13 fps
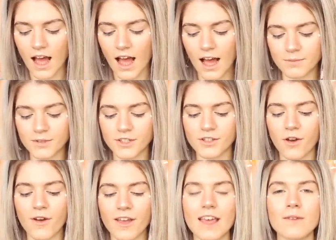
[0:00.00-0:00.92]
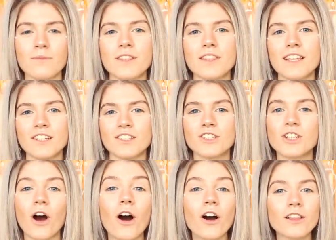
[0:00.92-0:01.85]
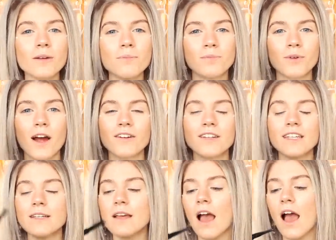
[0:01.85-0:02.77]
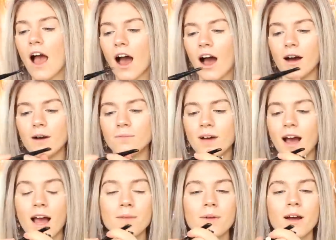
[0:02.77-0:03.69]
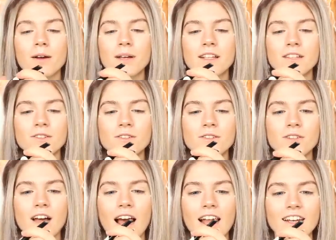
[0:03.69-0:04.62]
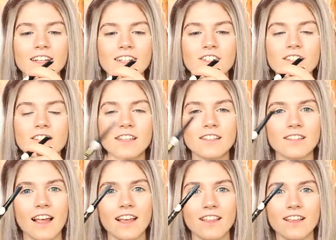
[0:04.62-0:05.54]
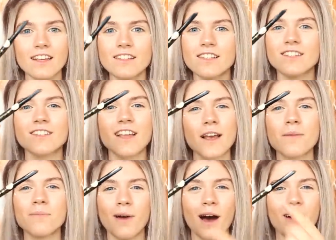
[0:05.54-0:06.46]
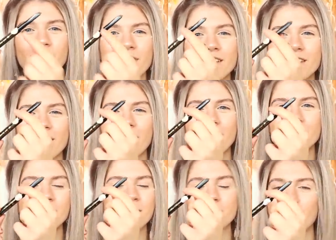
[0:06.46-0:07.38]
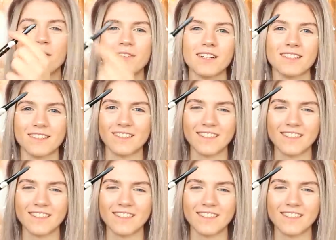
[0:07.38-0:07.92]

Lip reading: I'm just going in with this chocolate brownie eyebrow pencil, and it just is like this. It's like a perfect slant, it's perfect.